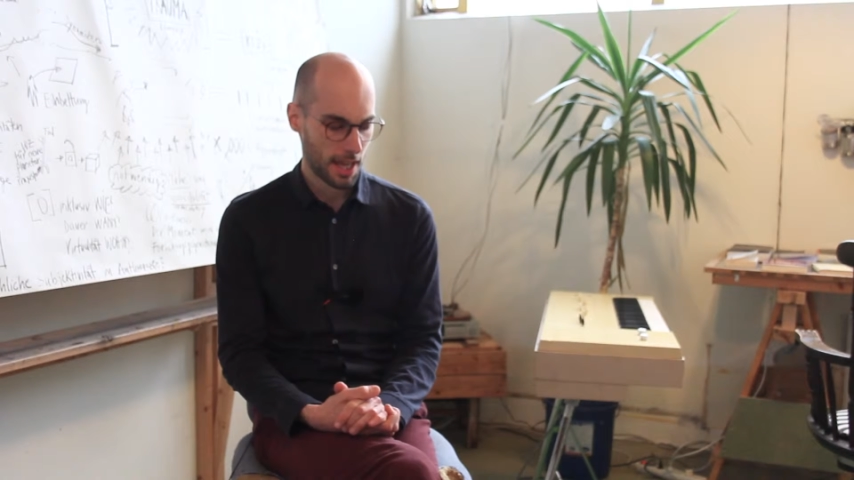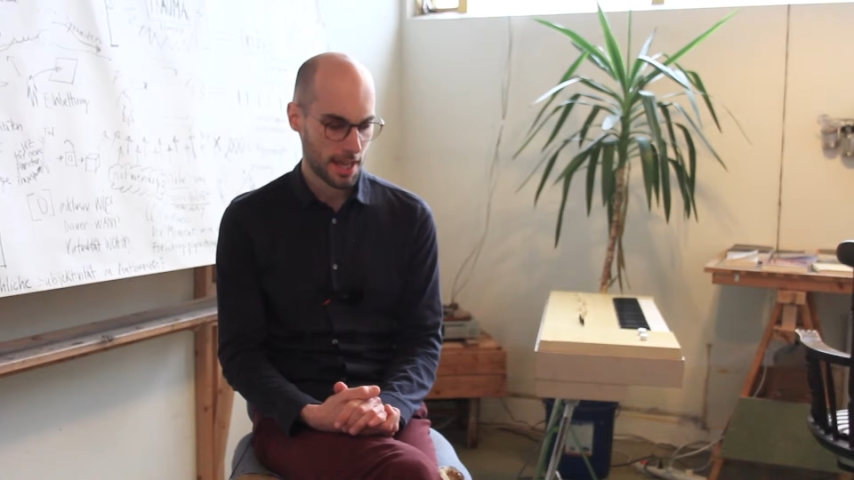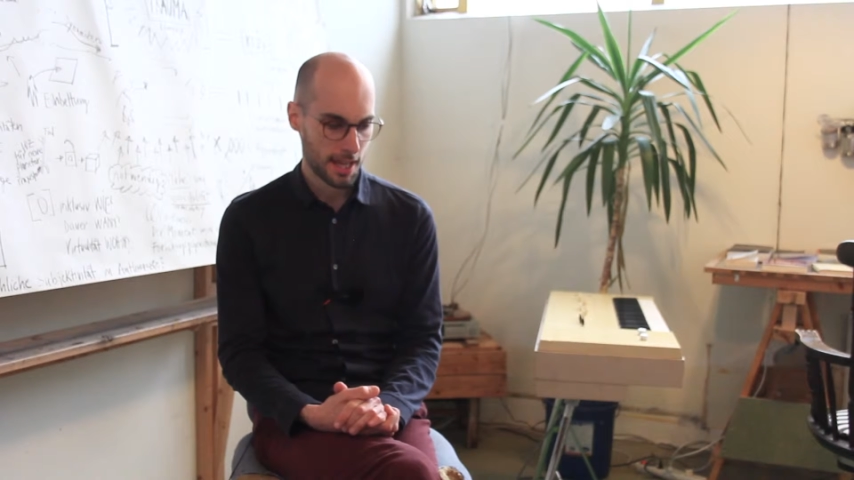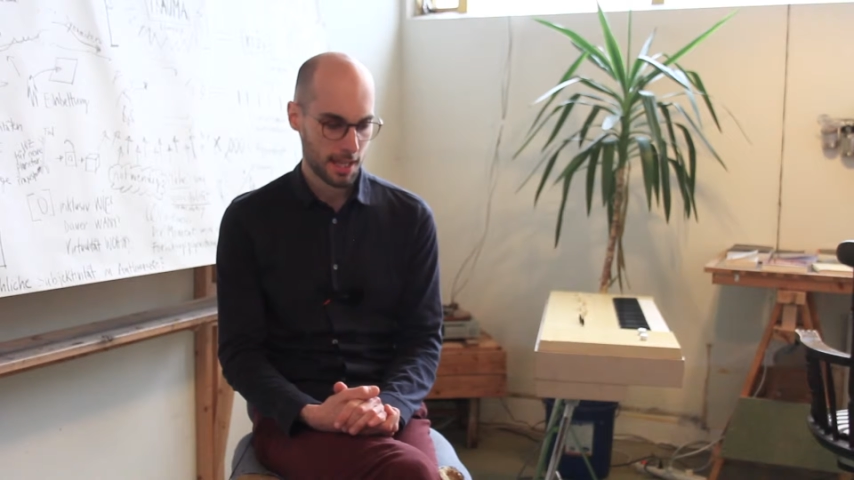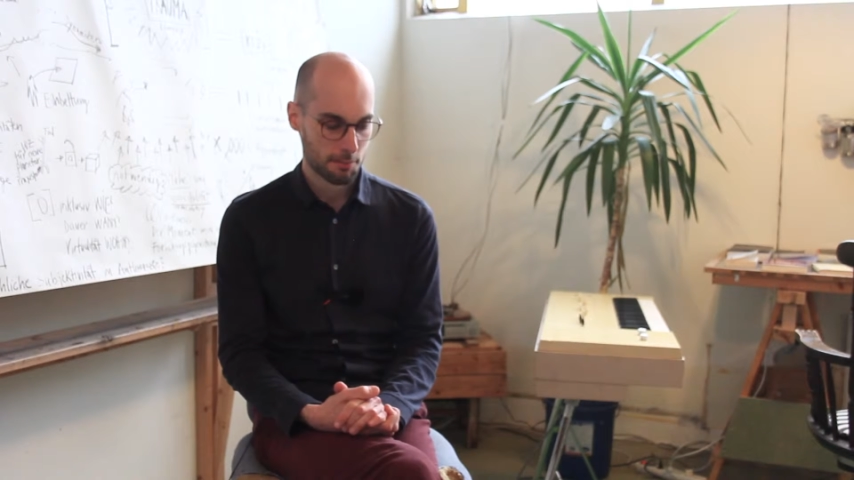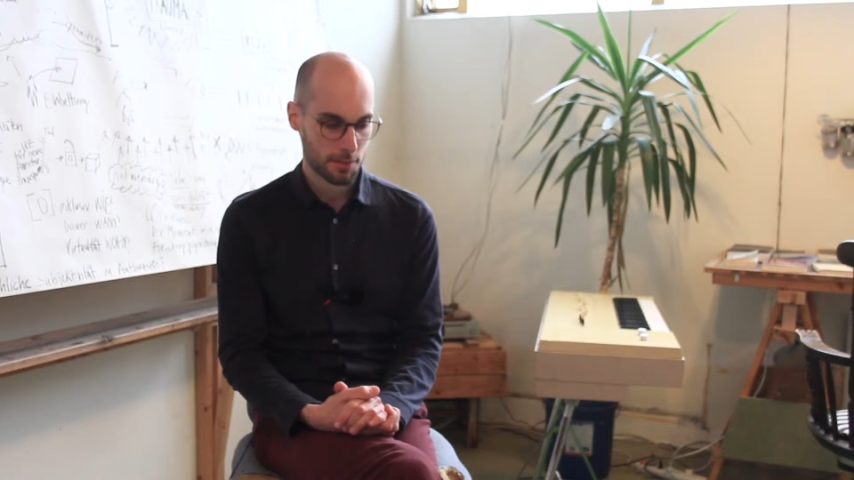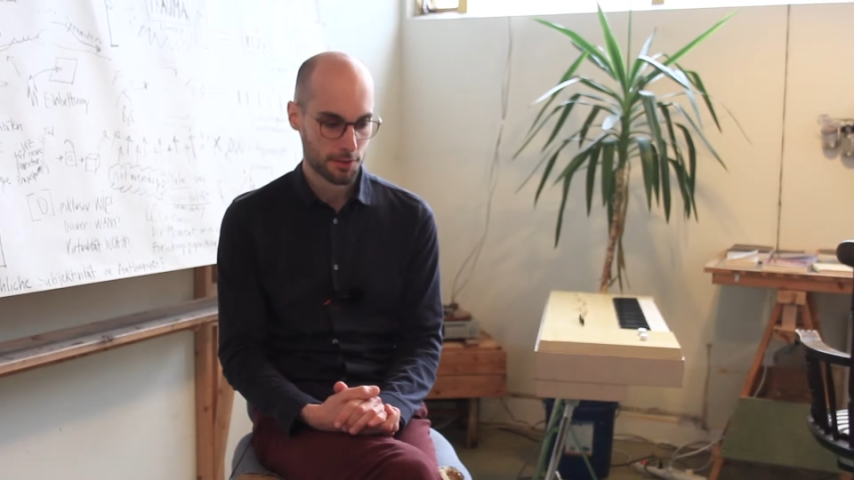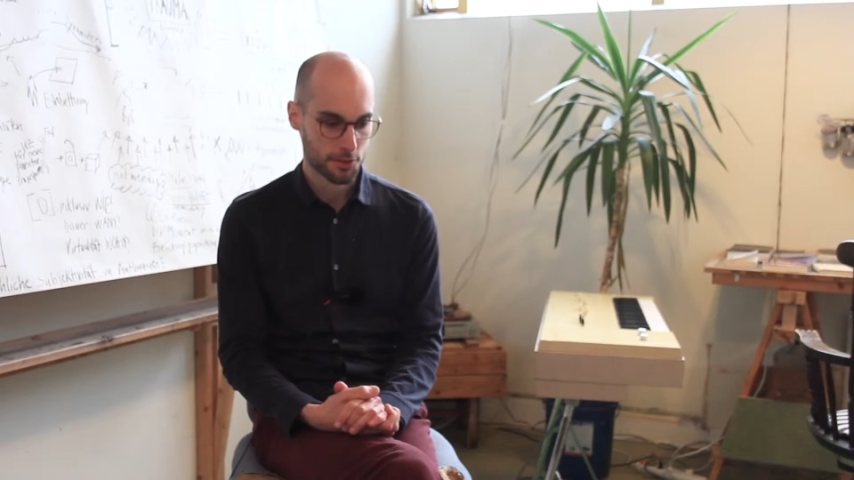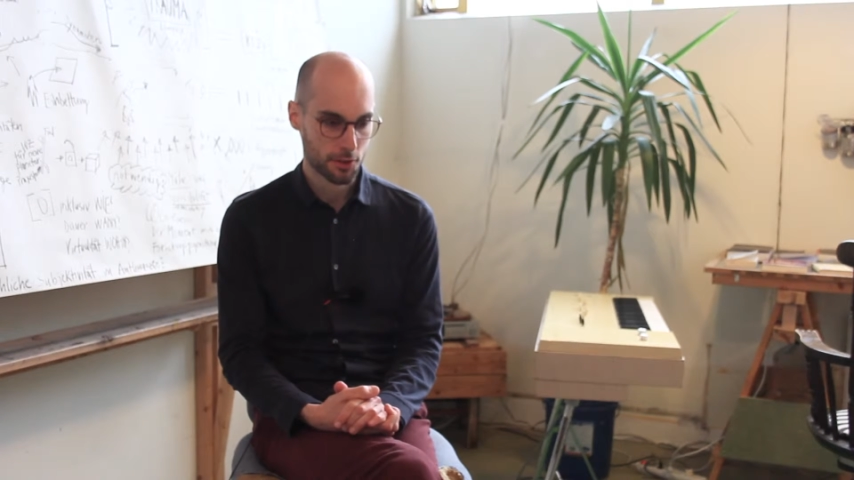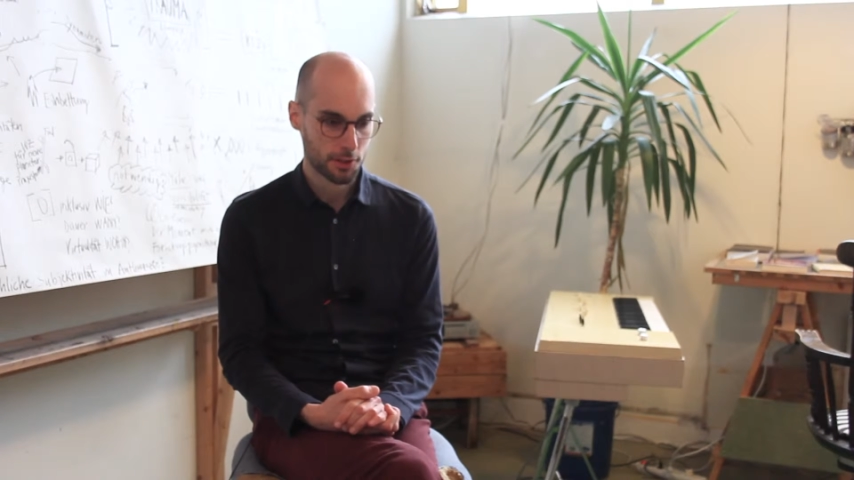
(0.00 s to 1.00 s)
a
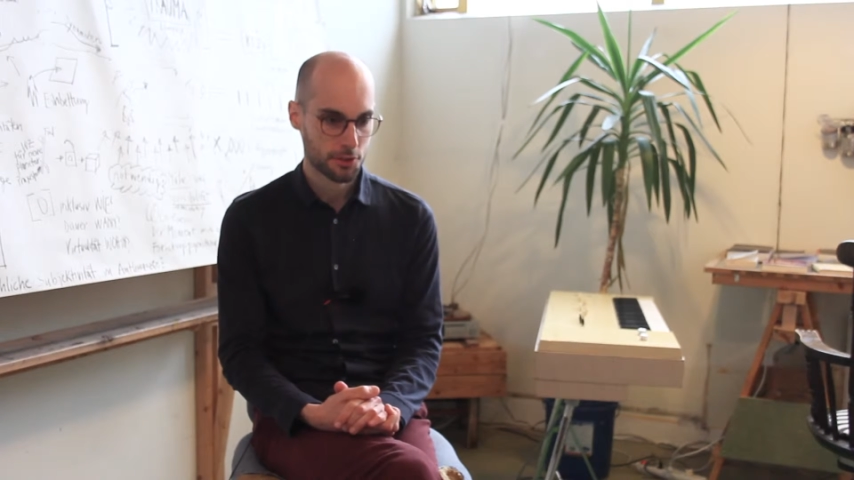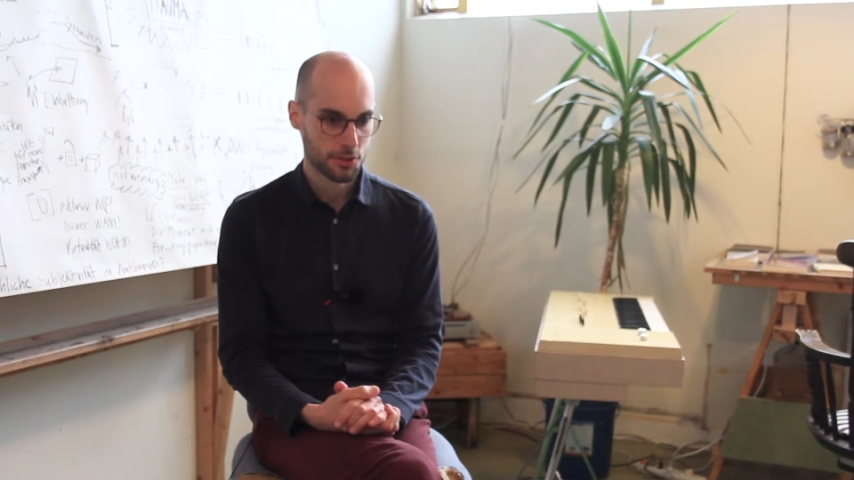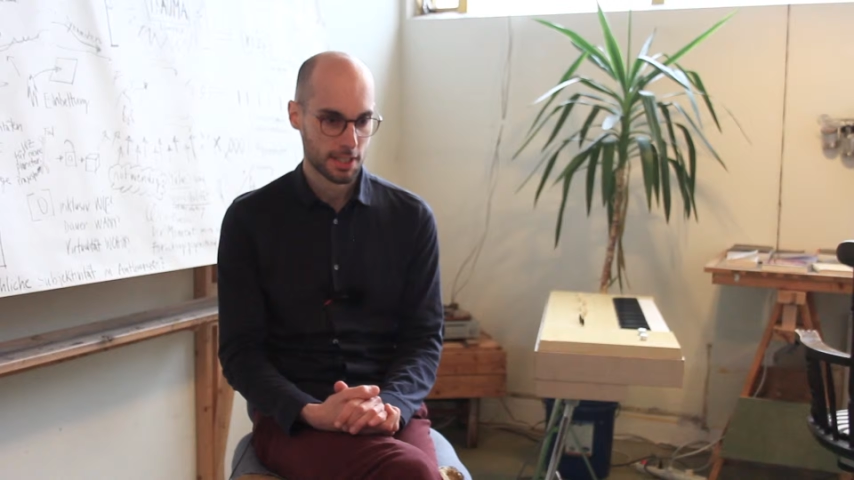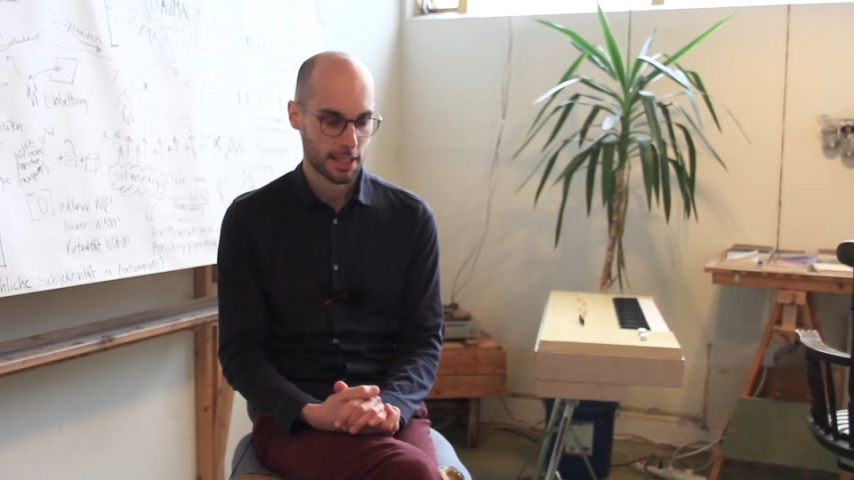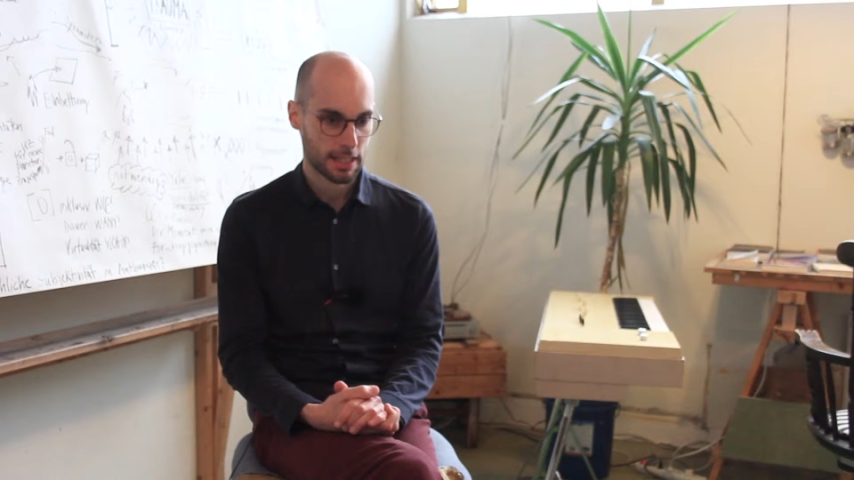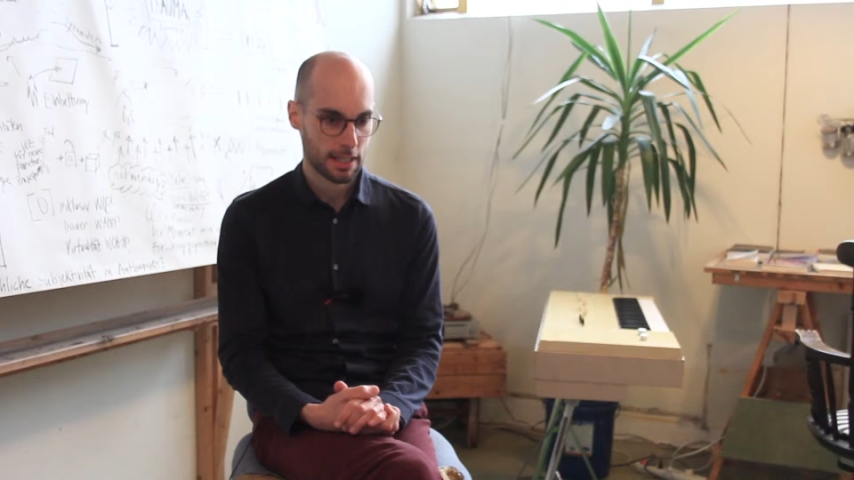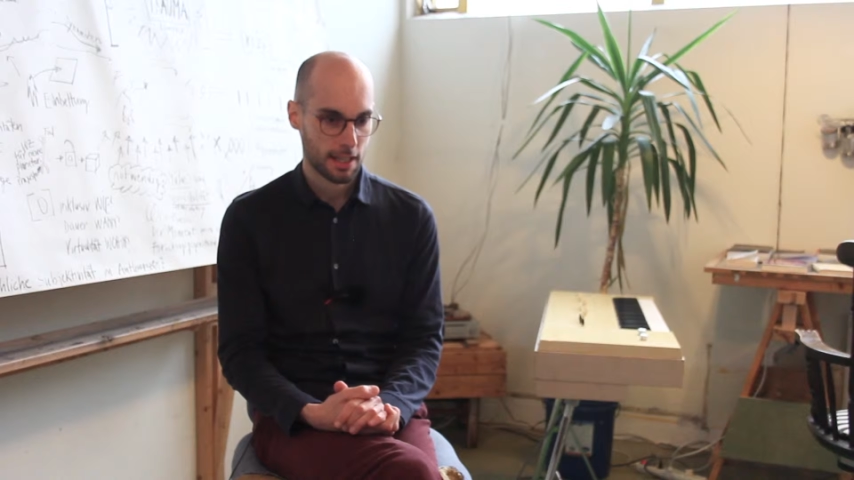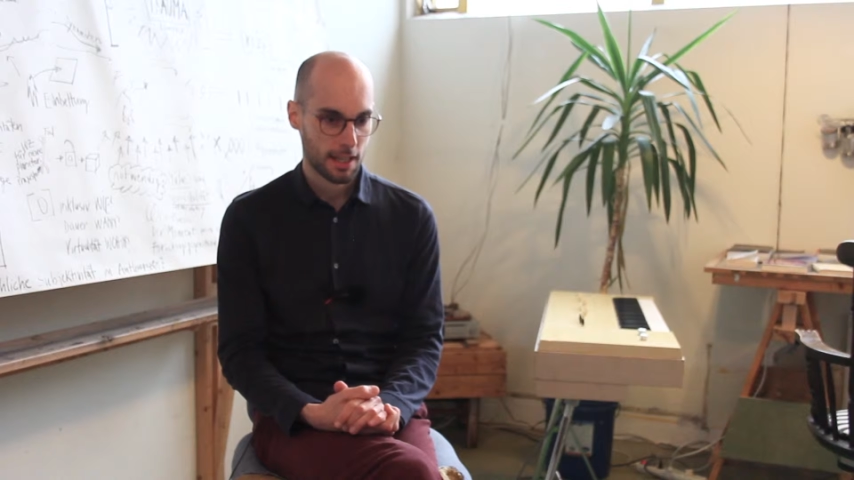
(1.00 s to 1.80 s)
methodology